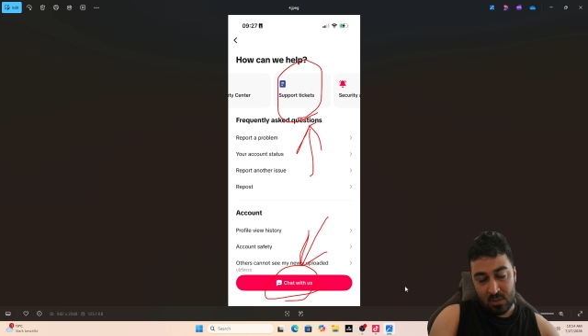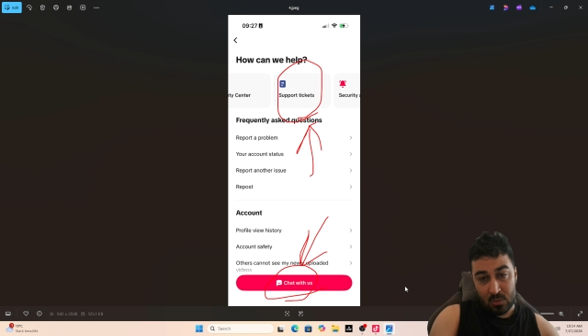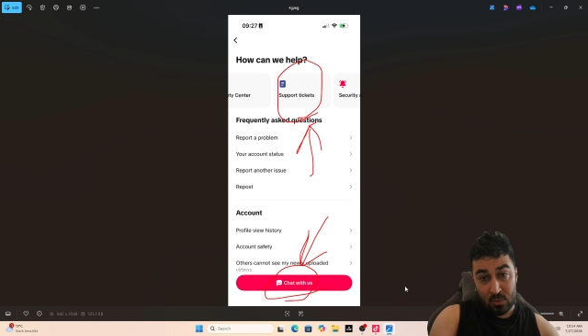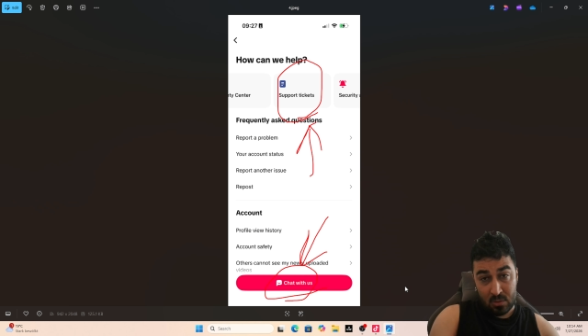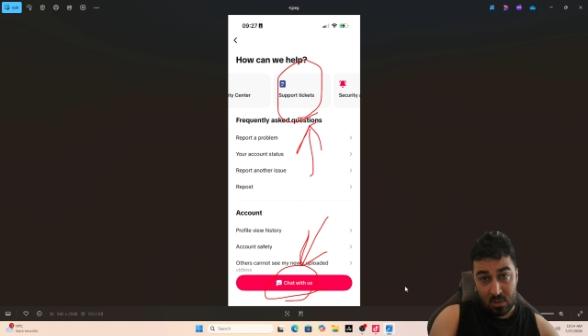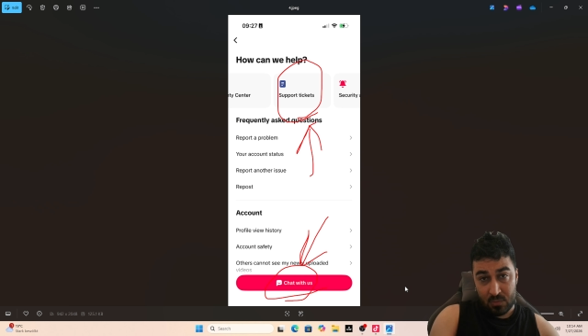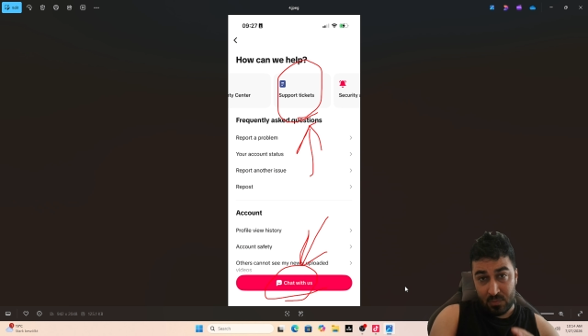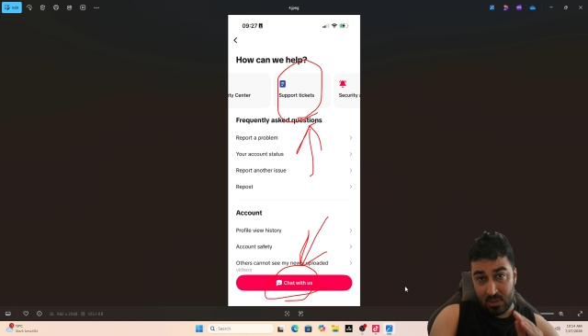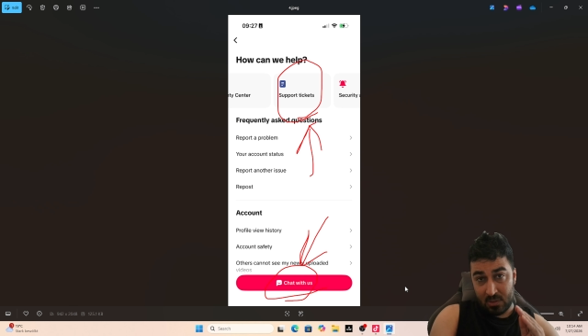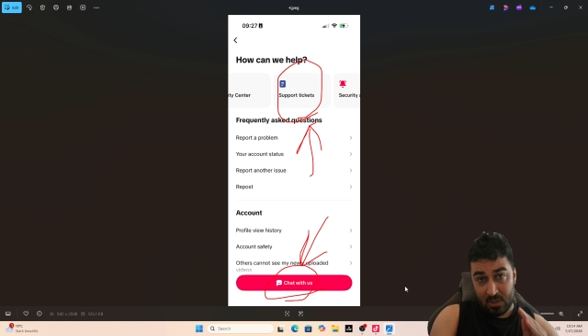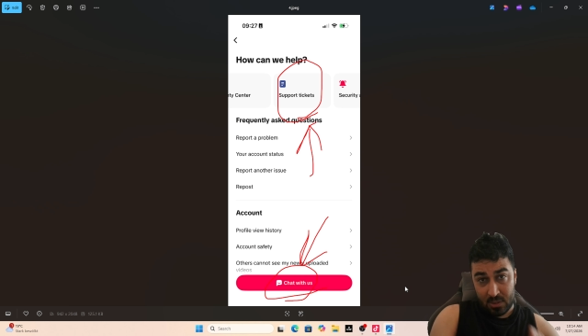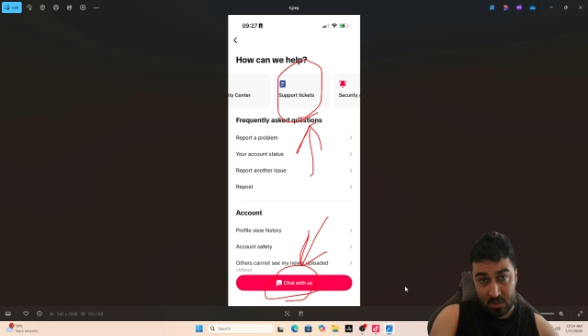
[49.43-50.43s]
You talk with the
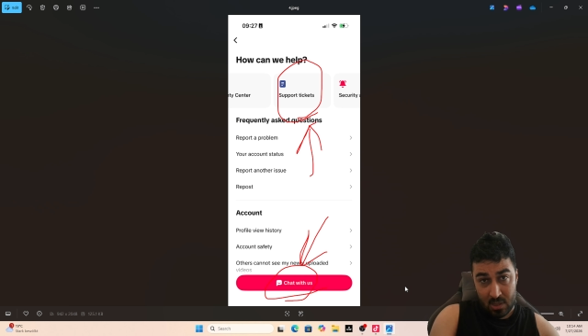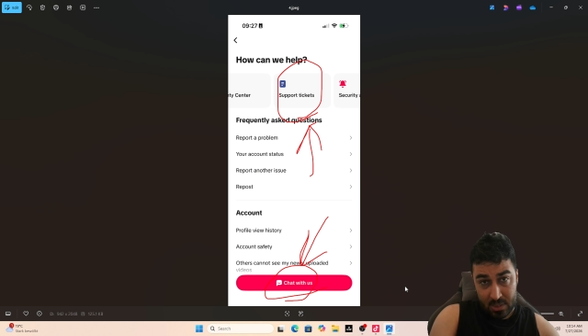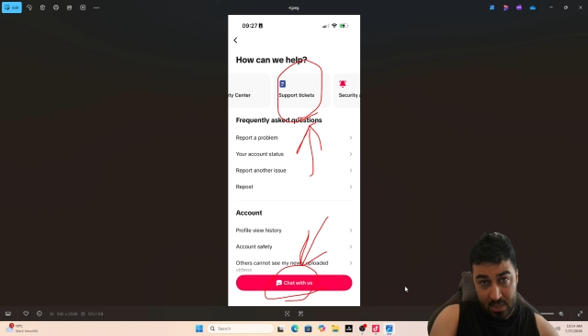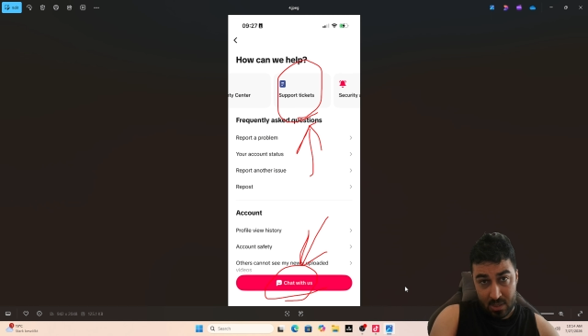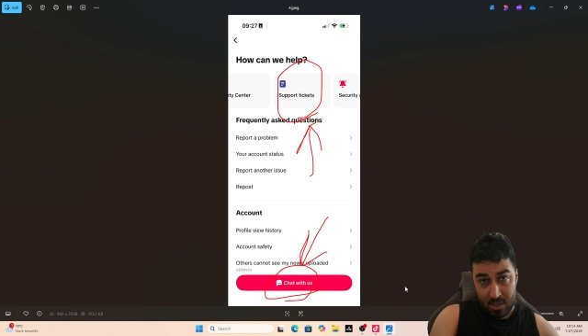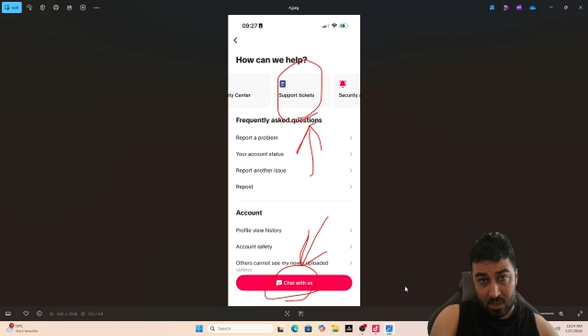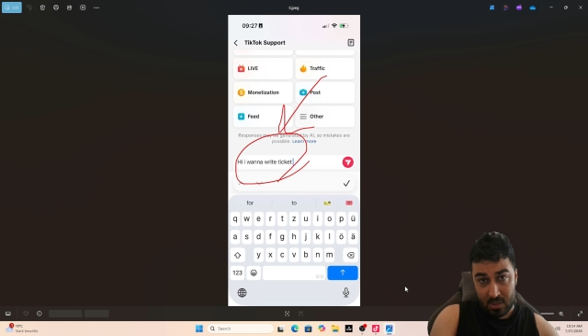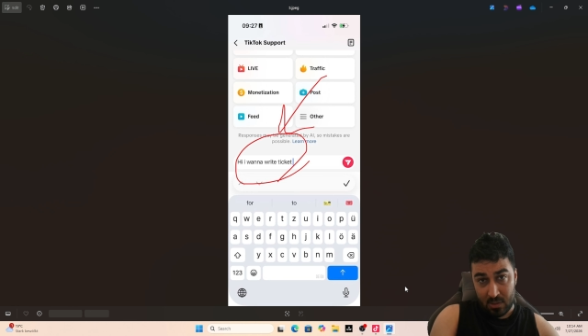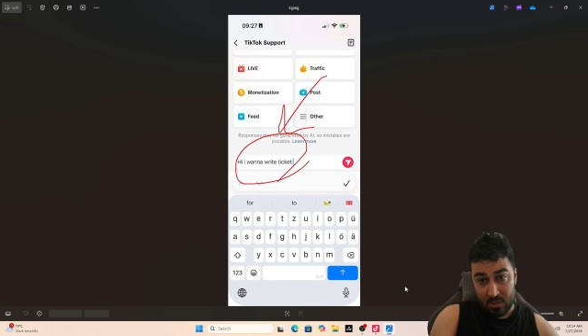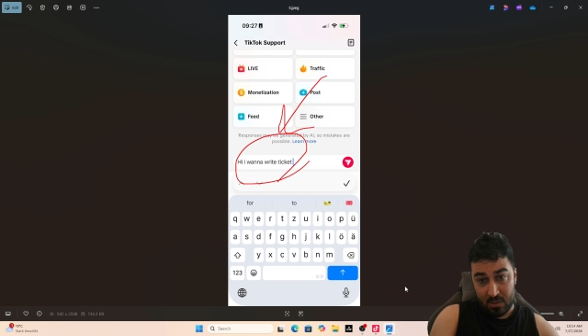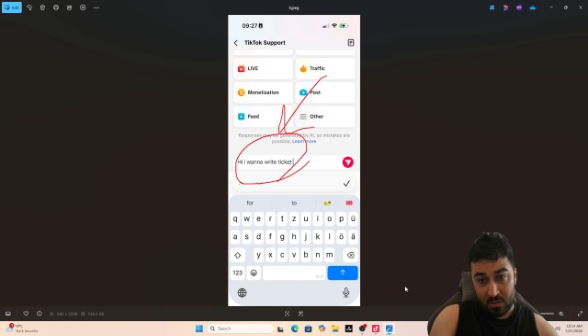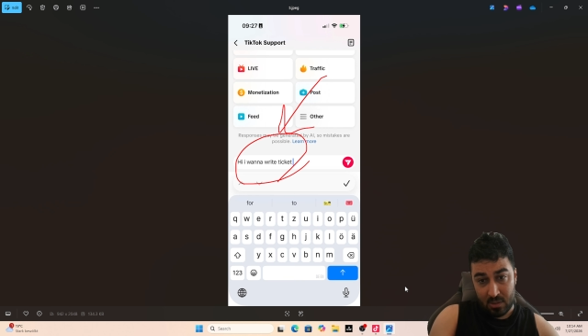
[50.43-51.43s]
TikTok AI
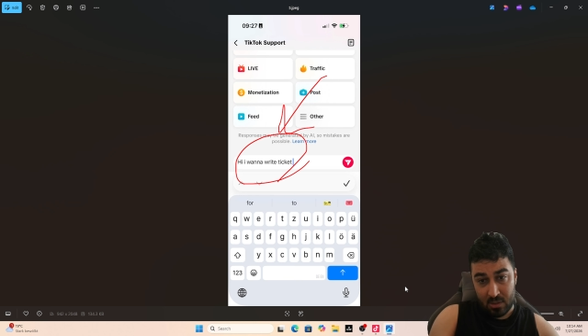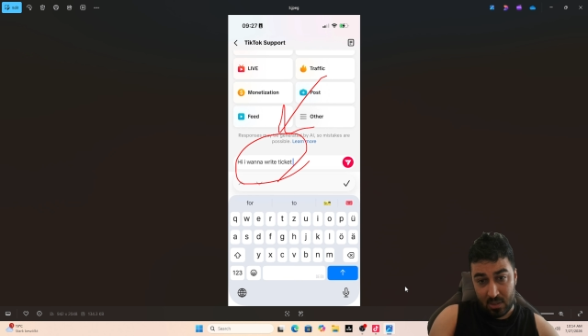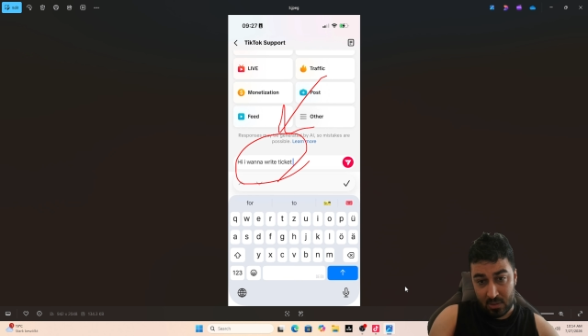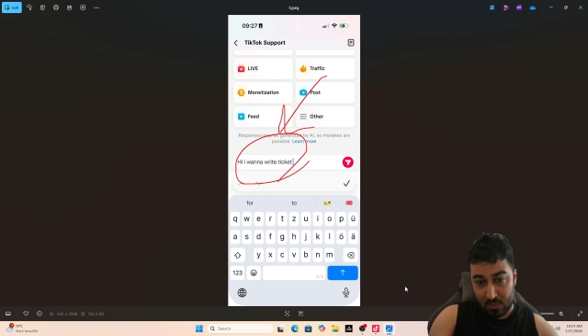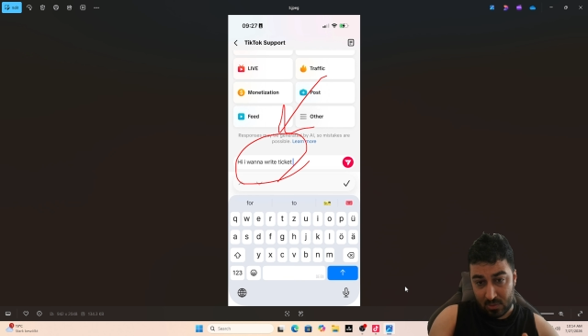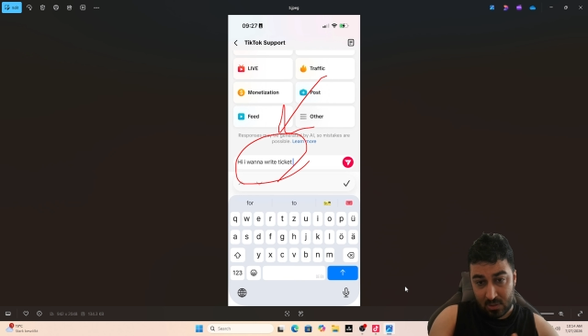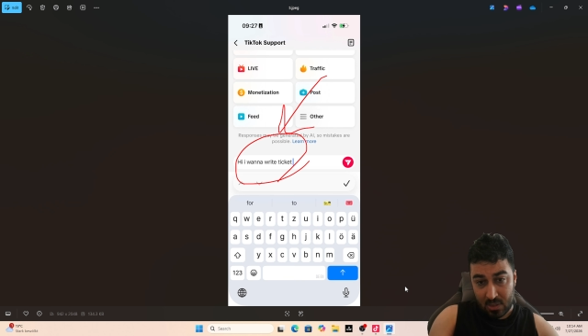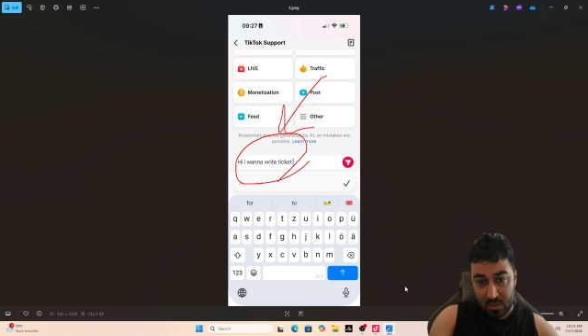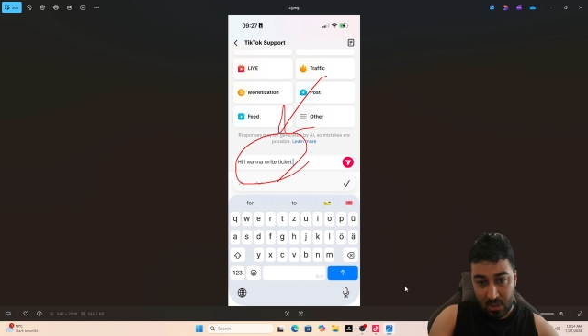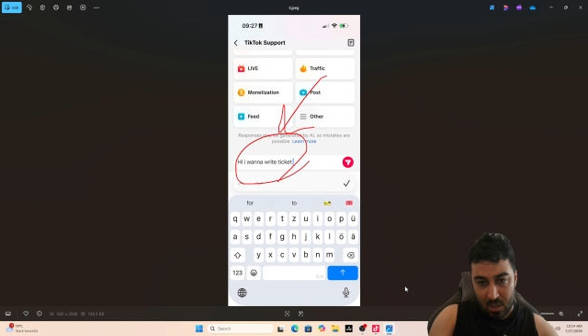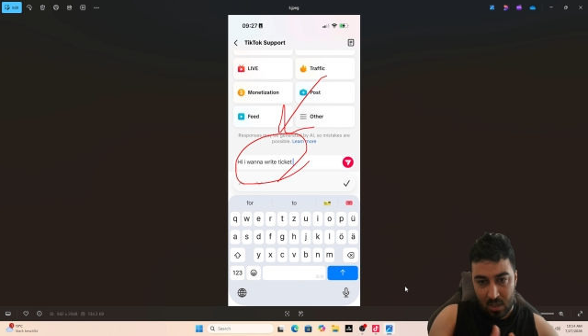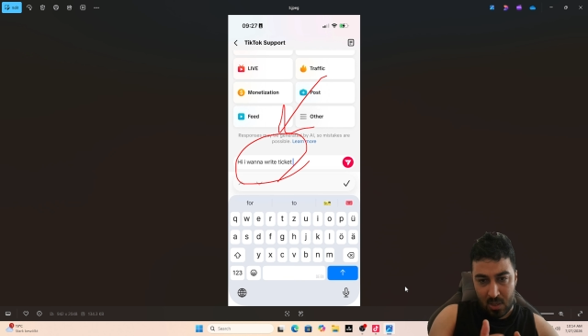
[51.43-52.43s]
and you say,
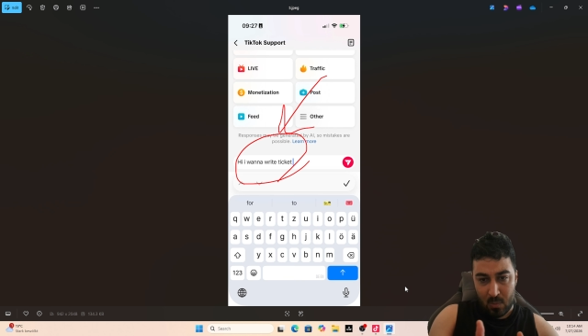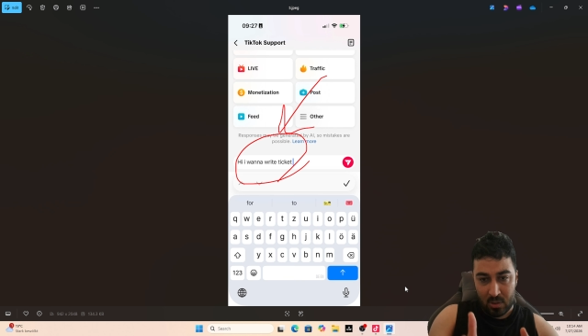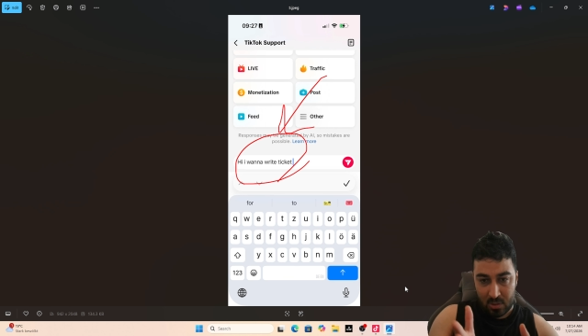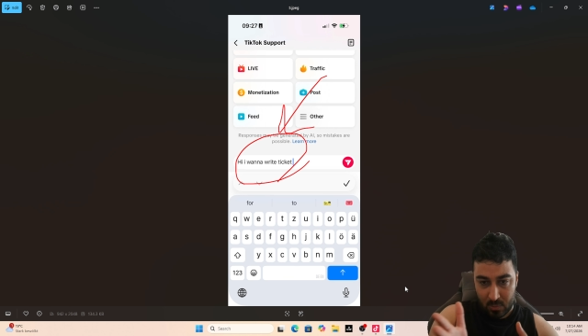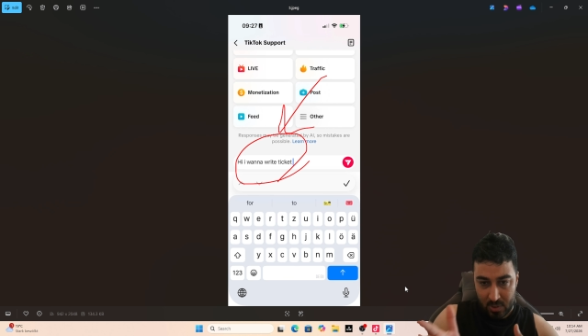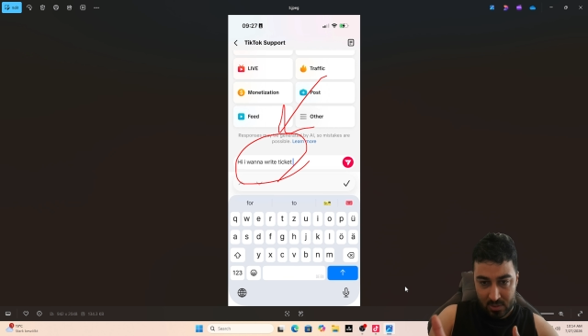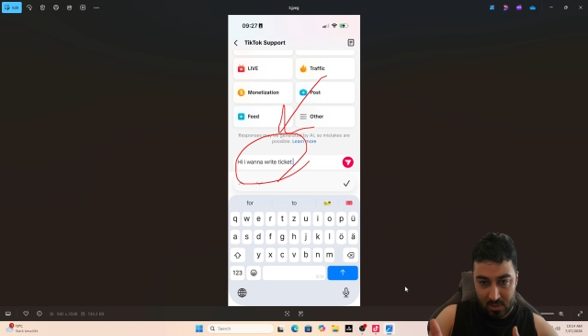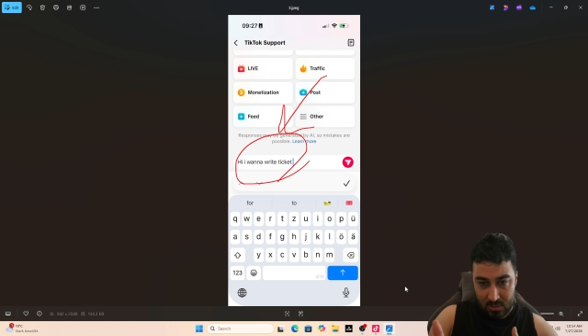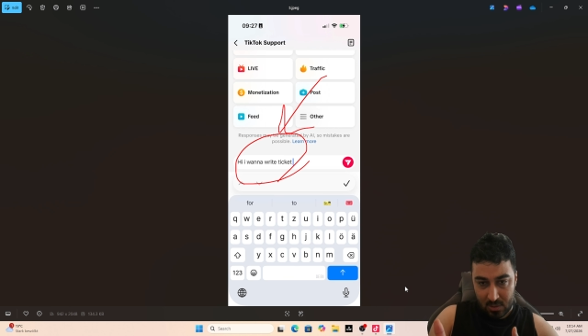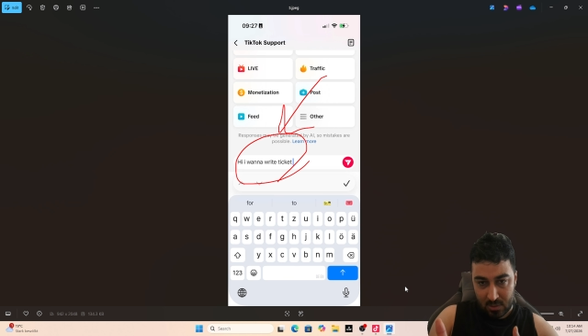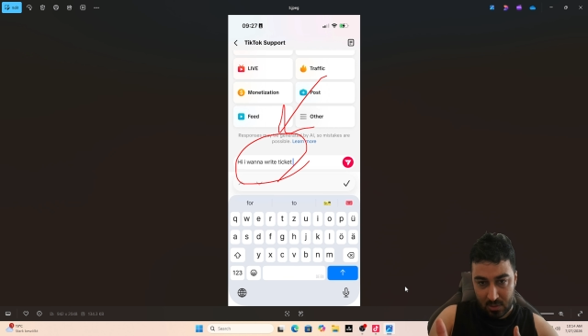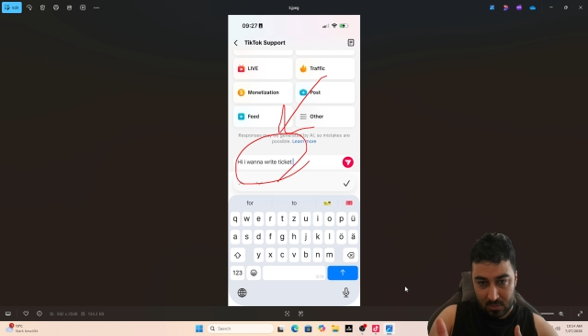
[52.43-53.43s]
I want to write a
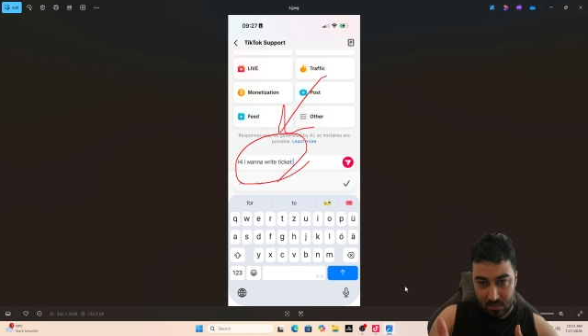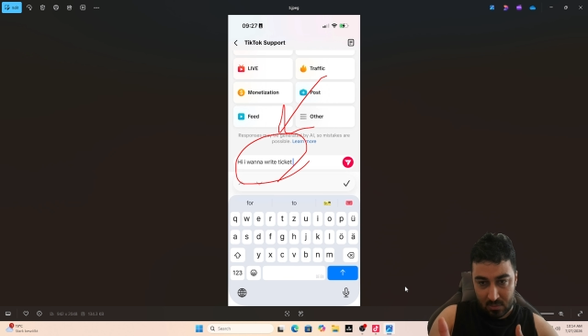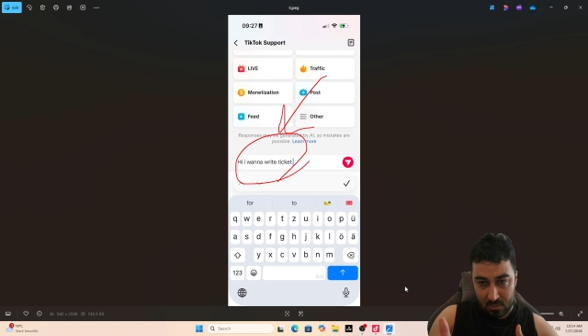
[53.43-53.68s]
ticket.